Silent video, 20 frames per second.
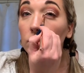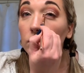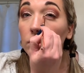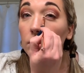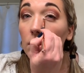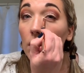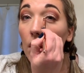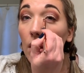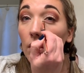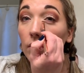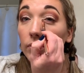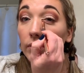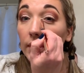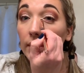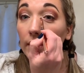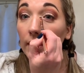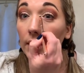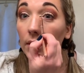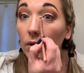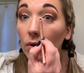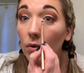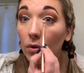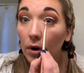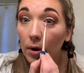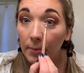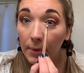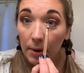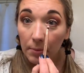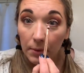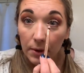not only the inner
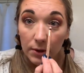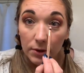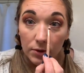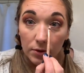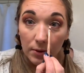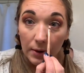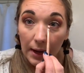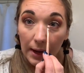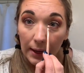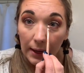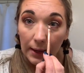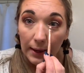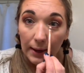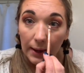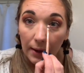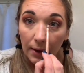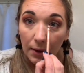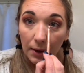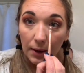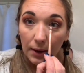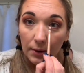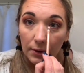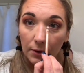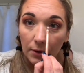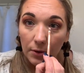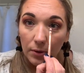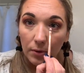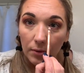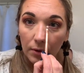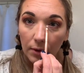corner, but I'm going to drag it down
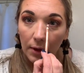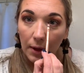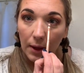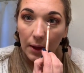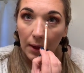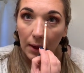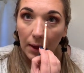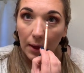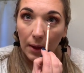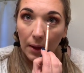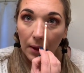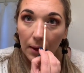into the